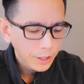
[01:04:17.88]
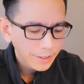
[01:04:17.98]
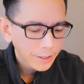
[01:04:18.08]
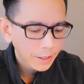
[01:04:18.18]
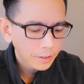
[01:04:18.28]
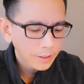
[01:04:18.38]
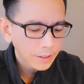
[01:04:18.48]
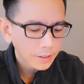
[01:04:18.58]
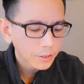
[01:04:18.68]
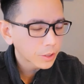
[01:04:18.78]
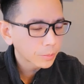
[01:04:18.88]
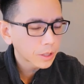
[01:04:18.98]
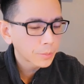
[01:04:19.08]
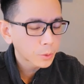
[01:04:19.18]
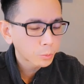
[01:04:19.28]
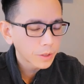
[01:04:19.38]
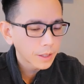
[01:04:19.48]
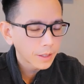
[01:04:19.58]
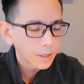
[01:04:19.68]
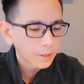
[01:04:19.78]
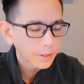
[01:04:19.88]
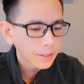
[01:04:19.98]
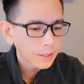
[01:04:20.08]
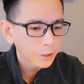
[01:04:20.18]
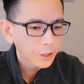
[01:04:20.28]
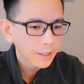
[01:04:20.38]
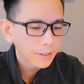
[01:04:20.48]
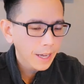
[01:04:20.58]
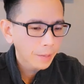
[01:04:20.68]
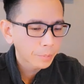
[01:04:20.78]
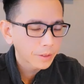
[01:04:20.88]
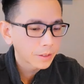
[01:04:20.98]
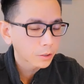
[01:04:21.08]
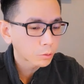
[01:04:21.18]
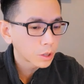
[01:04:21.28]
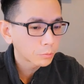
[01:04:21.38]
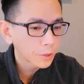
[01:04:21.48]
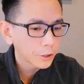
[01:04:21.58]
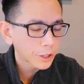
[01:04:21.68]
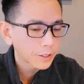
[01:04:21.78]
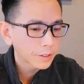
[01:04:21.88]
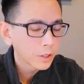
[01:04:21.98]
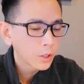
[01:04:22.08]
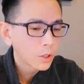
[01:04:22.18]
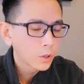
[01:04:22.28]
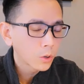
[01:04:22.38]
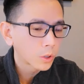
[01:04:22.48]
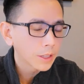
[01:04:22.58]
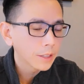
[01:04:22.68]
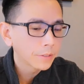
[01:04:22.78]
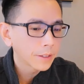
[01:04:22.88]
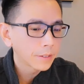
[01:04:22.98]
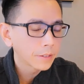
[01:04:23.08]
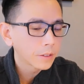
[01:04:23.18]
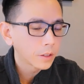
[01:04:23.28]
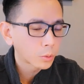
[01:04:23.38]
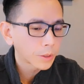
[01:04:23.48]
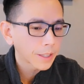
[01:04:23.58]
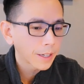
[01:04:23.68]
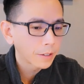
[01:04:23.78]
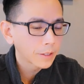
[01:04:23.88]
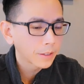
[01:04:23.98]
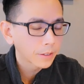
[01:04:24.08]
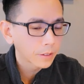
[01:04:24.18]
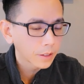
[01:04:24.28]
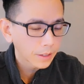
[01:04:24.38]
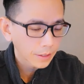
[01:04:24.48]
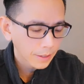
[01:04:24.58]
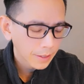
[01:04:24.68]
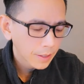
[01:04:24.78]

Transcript: genitalia. Sometimes leakage can happen in the groin region or even lower down in the leg.